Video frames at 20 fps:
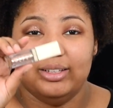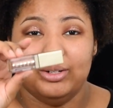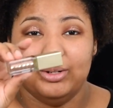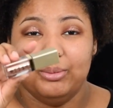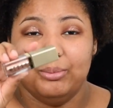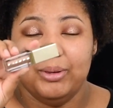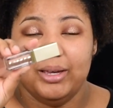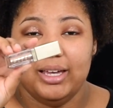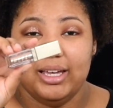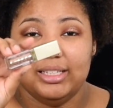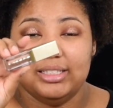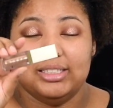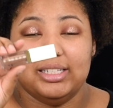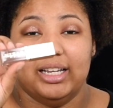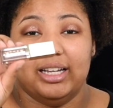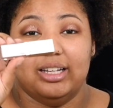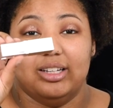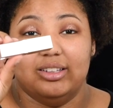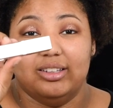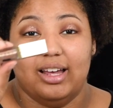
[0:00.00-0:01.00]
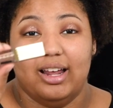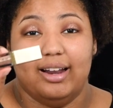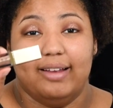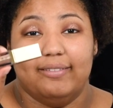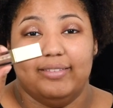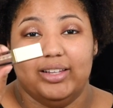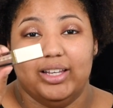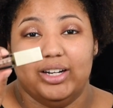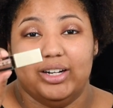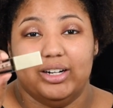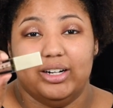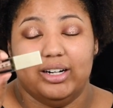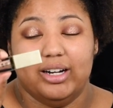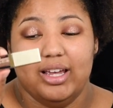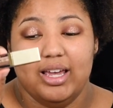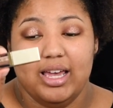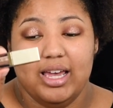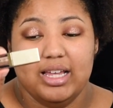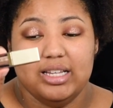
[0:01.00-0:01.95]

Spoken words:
little bit. It's like a lot of glitter.